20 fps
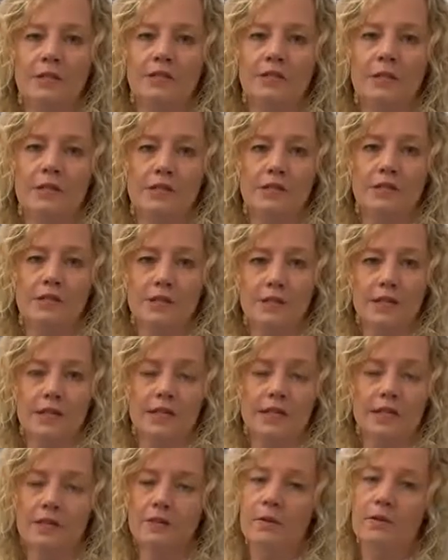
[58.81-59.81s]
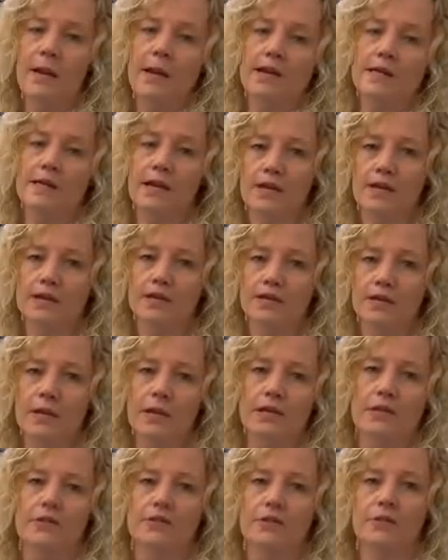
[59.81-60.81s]
but usually you're paying tax on
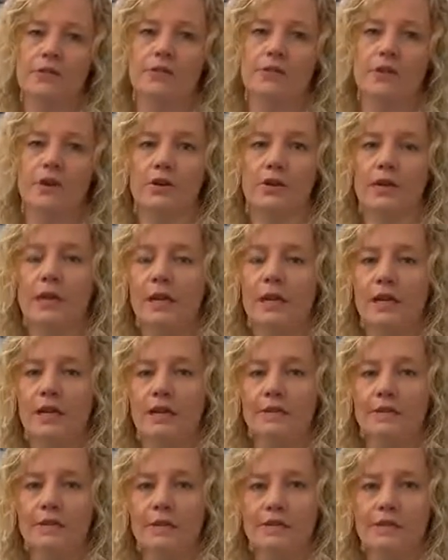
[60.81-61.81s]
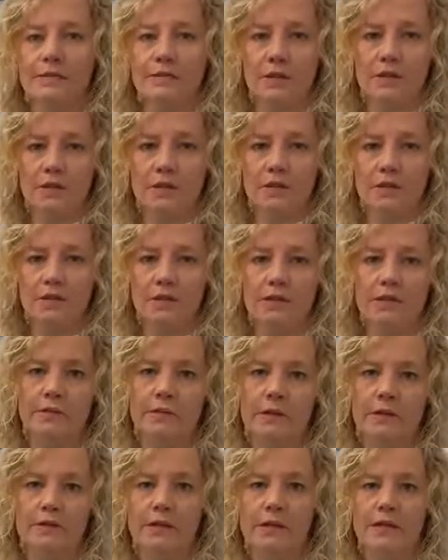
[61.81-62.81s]
that interest. So even though it is making you a little
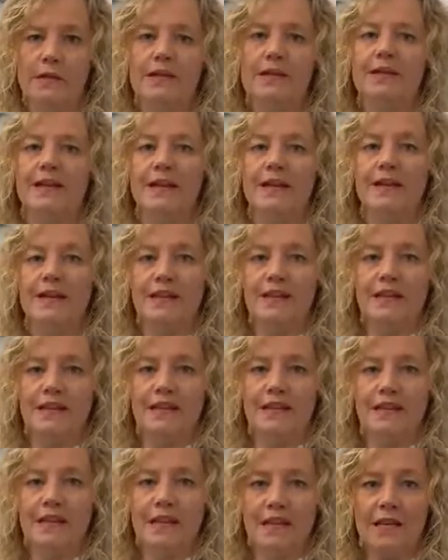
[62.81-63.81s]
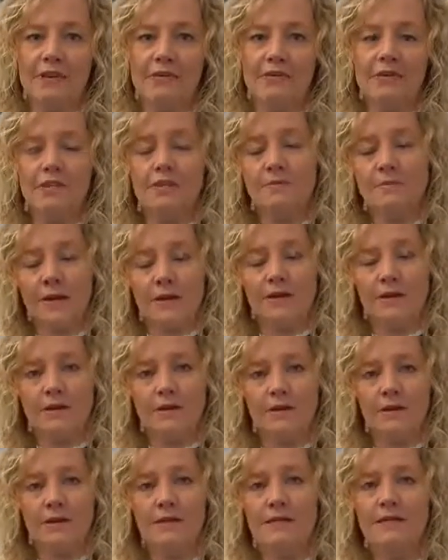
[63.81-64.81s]
bit of money, the interest you're
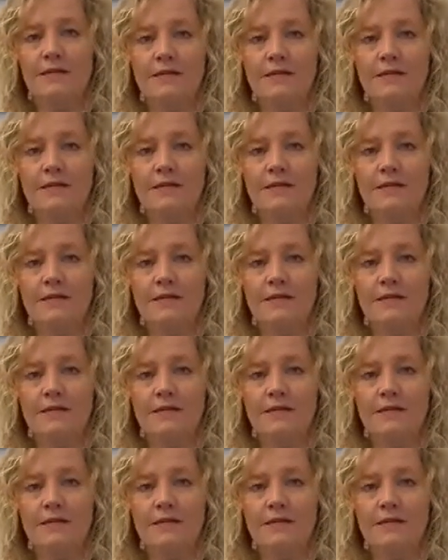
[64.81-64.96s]
making on it